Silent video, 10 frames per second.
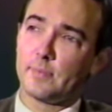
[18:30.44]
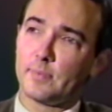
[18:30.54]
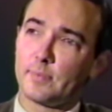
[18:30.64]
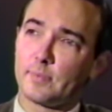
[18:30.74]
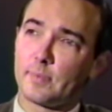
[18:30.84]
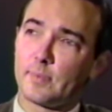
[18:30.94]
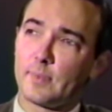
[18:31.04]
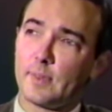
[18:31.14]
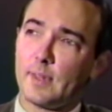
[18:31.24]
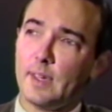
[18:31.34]

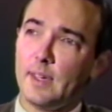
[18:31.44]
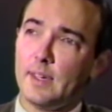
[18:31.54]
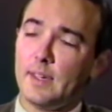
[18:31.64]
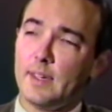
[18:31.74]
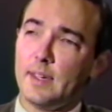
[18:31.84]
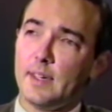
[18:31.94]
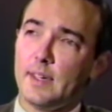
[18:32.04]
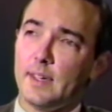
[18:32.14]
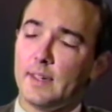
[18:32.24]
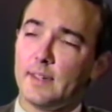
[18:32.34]

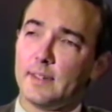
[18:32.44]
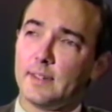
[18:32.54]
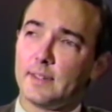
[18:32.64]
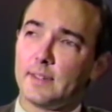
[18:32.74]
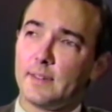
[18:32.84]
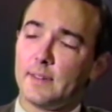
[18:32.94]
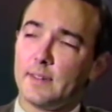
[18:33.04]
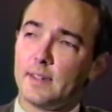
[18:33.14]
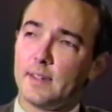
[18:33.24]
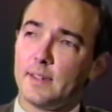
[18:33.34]

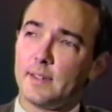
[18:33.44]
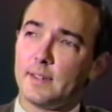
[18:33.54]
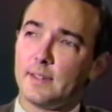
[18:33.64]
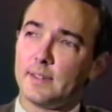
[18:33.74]
Nobody speaks.